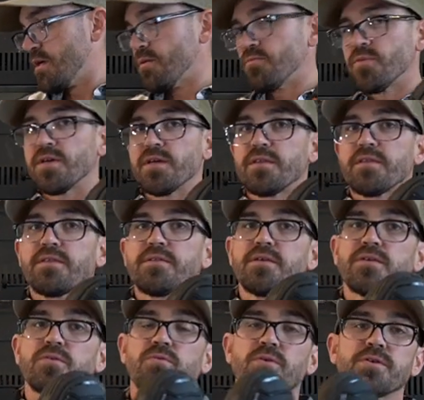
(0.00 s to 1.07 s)
With
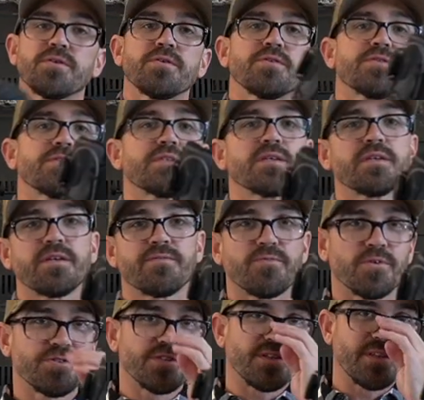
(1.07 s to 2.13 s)
the Korkers,
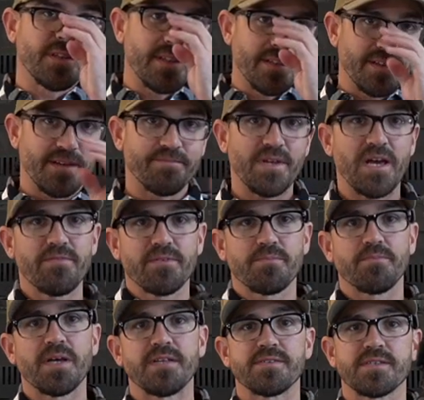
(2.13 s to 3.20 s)
unfortunately, I'm having
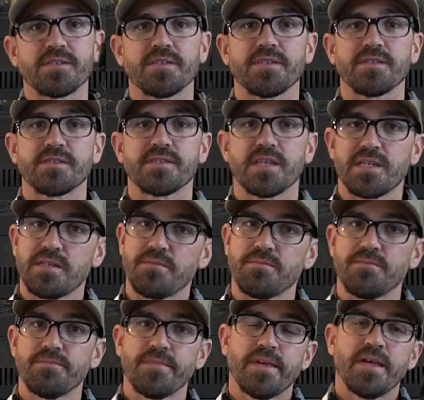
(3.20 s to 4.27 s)
basically the
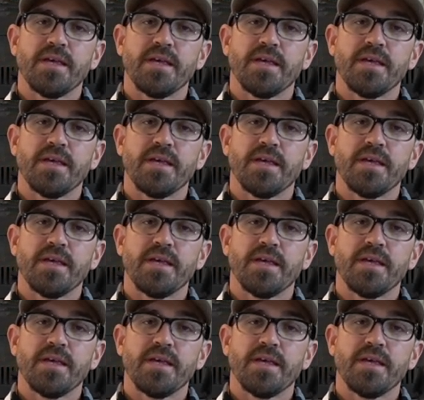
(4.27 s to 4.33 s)
same